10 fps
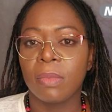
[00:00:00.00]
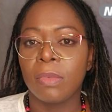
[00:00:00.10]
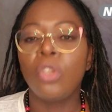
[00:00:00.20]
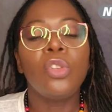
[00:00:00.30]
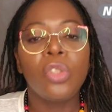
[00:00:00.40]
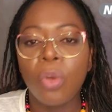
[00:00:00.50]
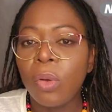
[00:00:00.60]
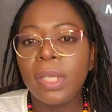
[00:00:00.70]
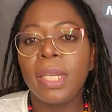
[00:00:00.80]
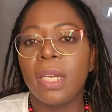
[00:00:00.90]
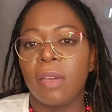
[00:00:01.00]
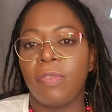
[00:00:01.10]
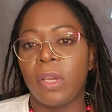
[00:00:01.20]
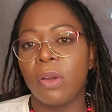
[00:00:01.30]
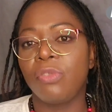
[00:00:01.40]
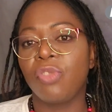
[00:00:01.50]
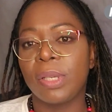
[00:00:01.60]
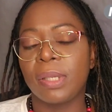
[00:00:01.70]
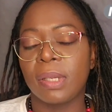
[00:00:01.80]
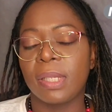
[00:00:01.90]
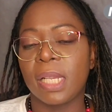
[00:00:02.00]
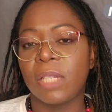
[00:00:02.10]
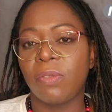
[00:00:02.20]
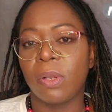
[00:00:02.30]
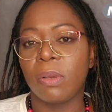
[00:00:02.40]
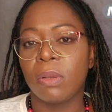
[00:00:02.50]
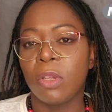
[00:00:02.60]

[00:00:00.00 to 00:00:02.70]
You don't care if the country is successful.